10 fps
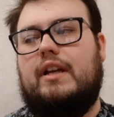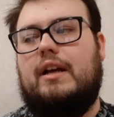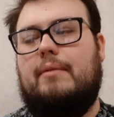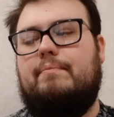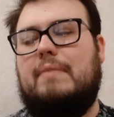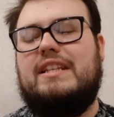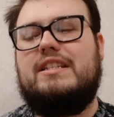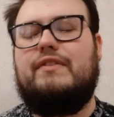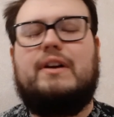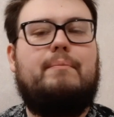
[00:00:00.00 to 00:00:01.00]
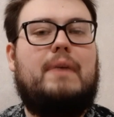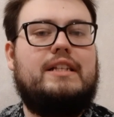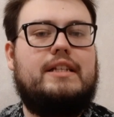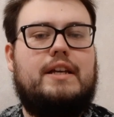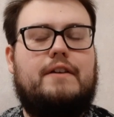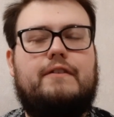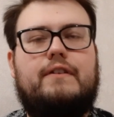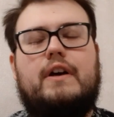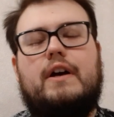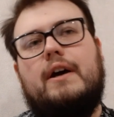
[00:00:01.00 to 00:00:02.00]
competitive, combative
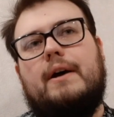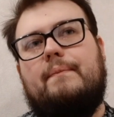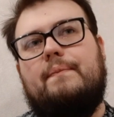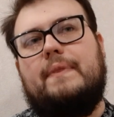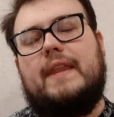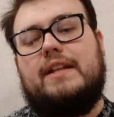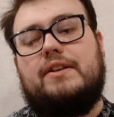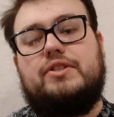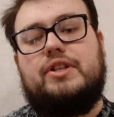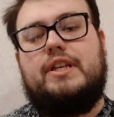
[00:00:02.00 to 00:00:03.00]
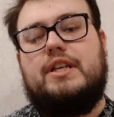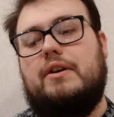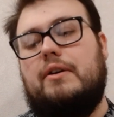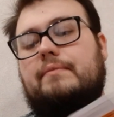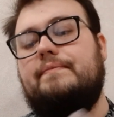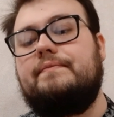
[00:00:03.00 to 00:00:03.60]
energy here.